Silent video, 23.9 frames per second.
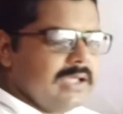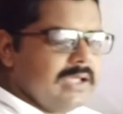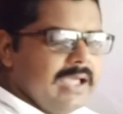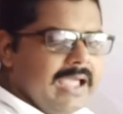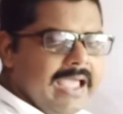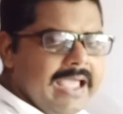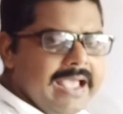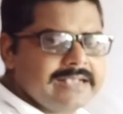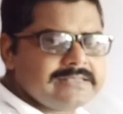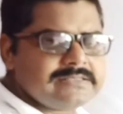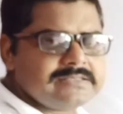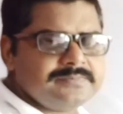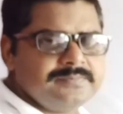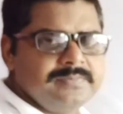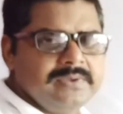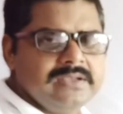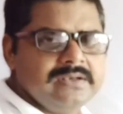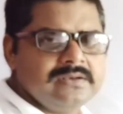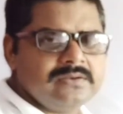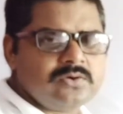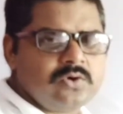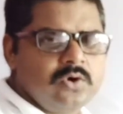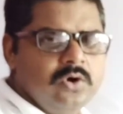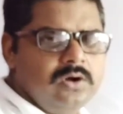has
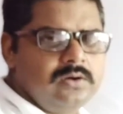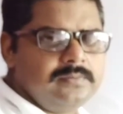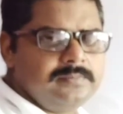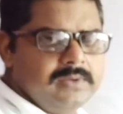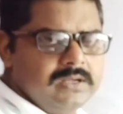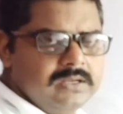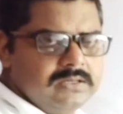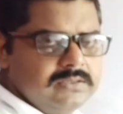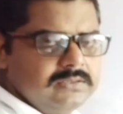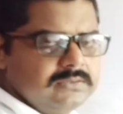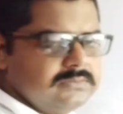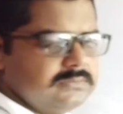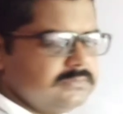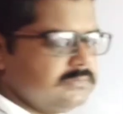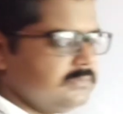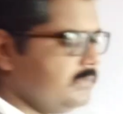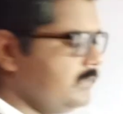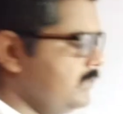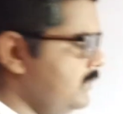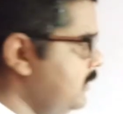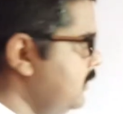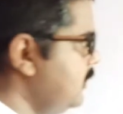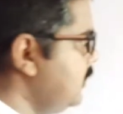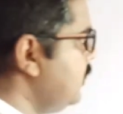been common.
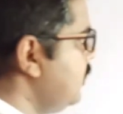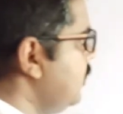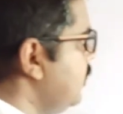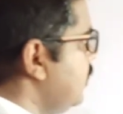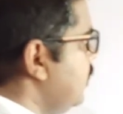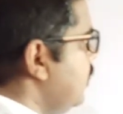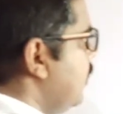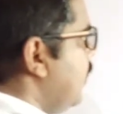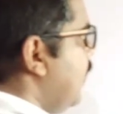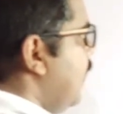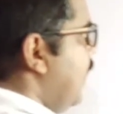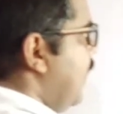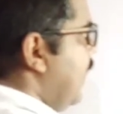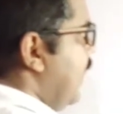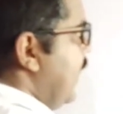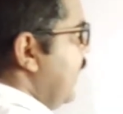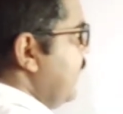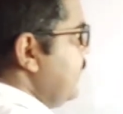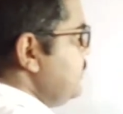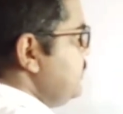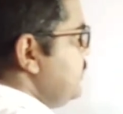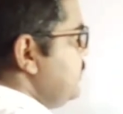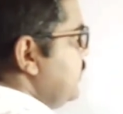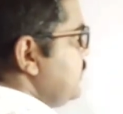
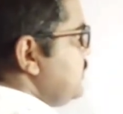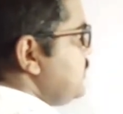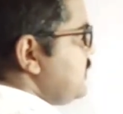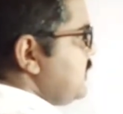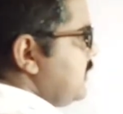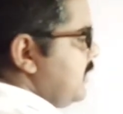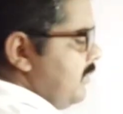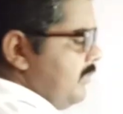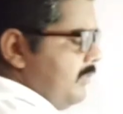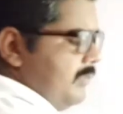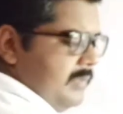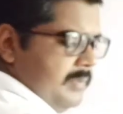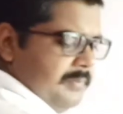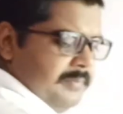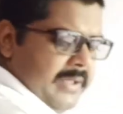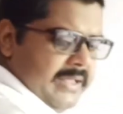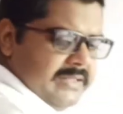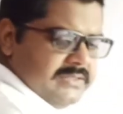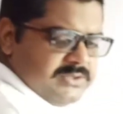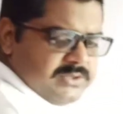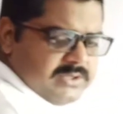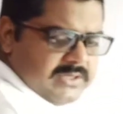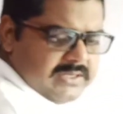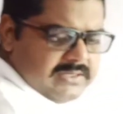I just
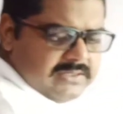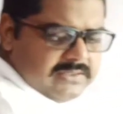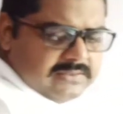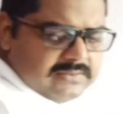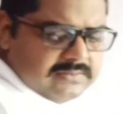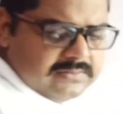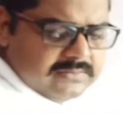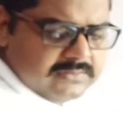mentioned